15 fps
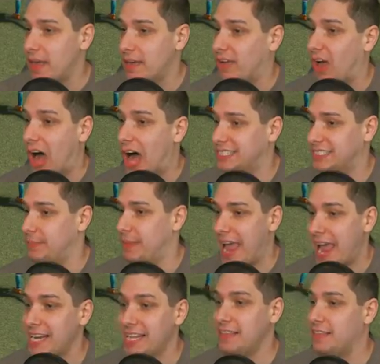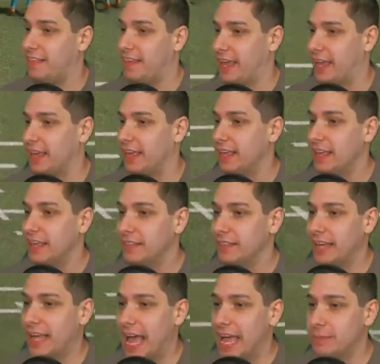have cost him anything.
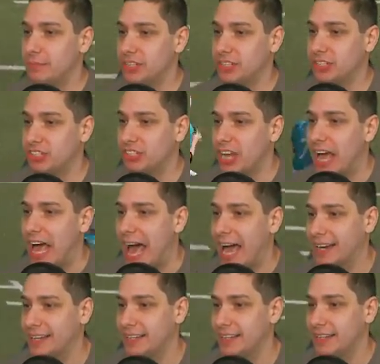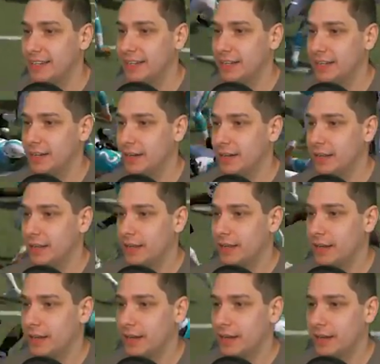Like, I am just shocked.
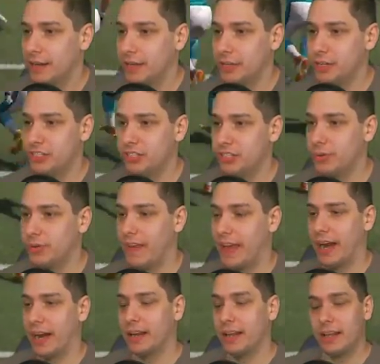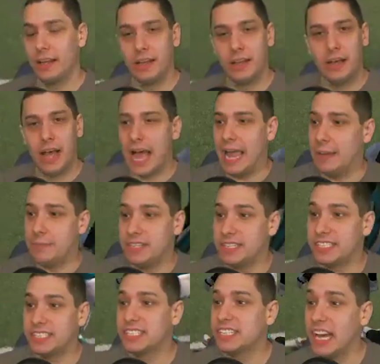Good juke there. I am
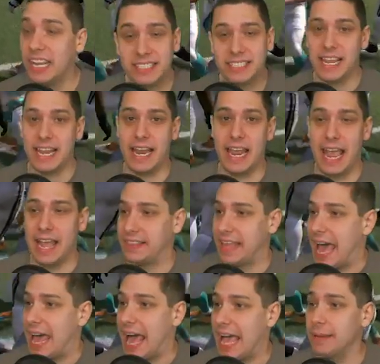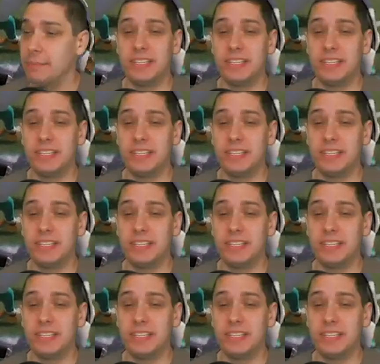disgusted at that. I am